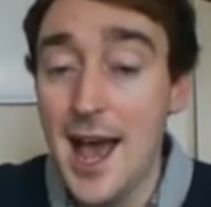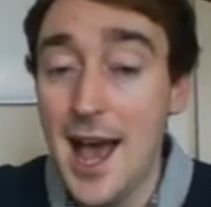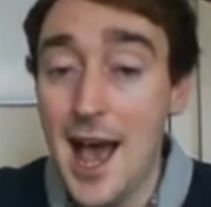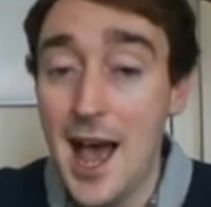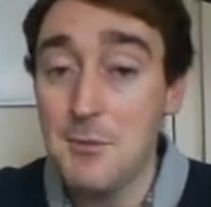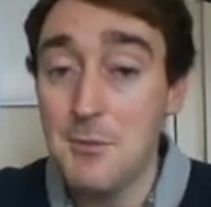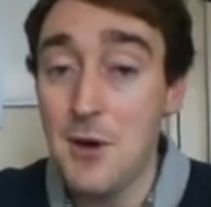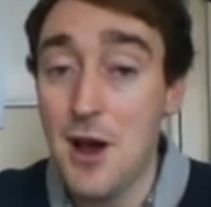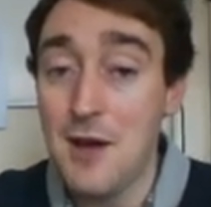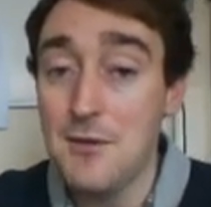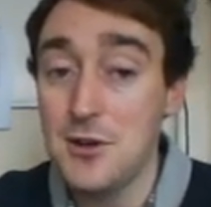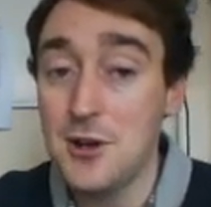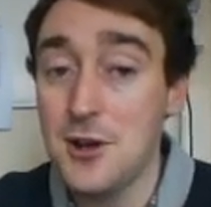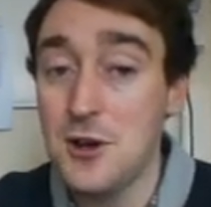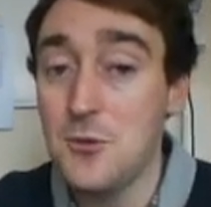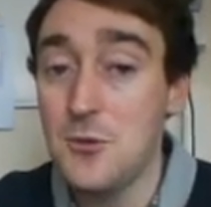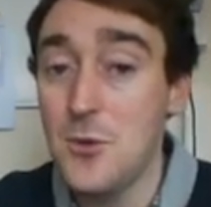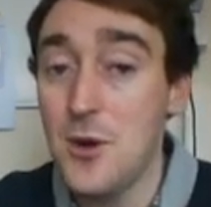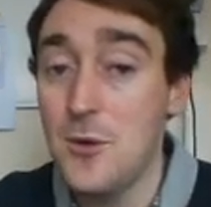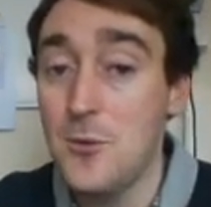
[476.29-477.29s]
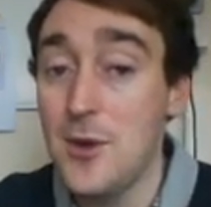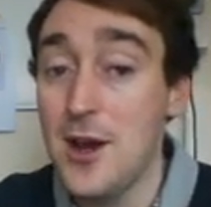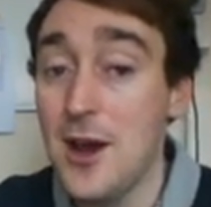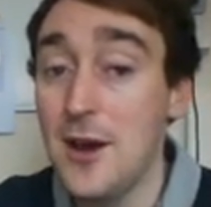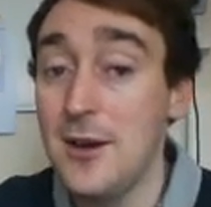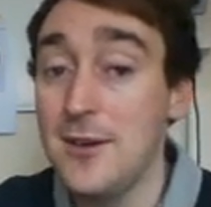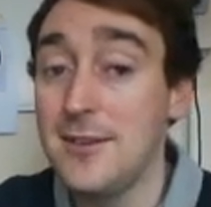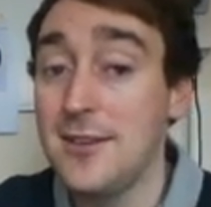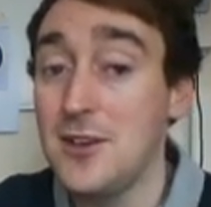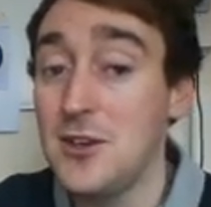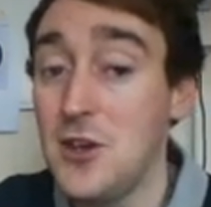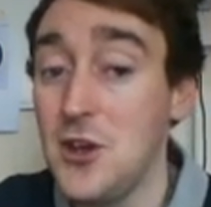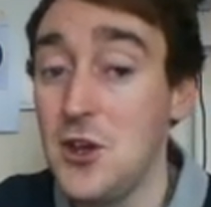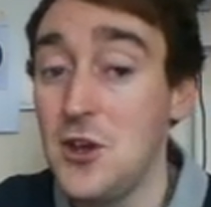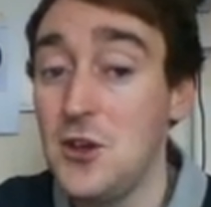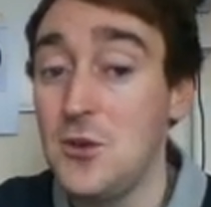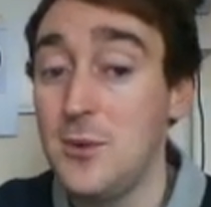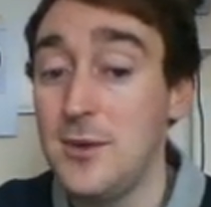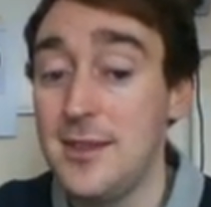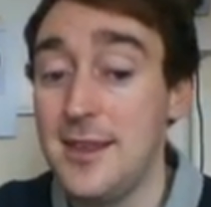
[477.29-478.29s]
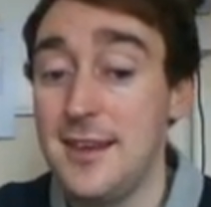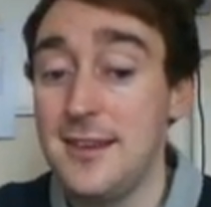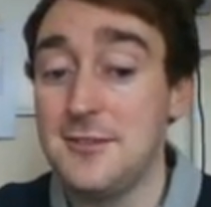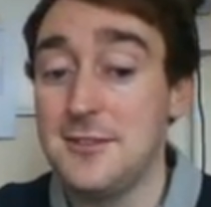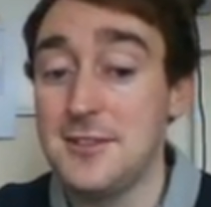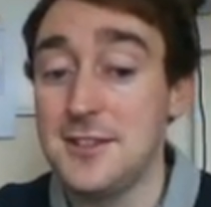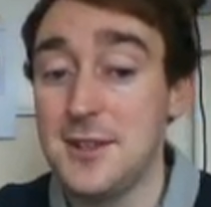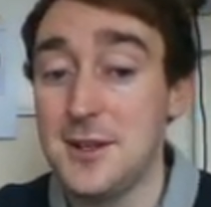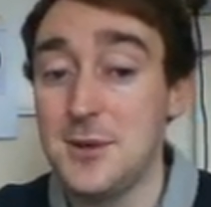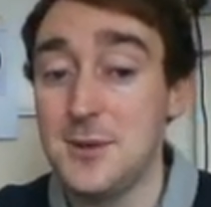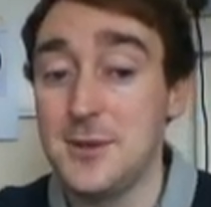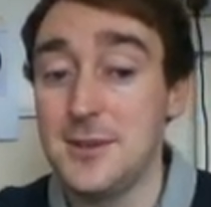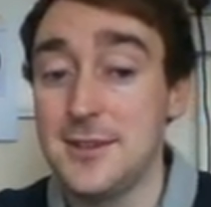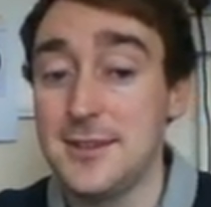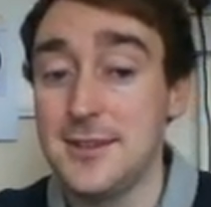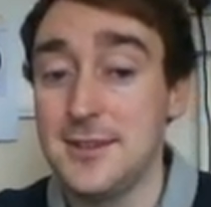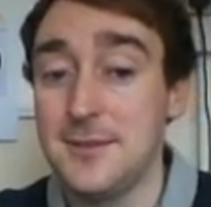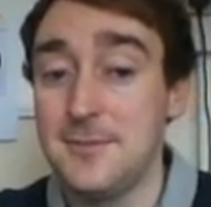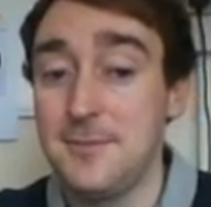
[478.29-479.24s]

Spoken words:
and we'll have a look at what we're going to do with these results.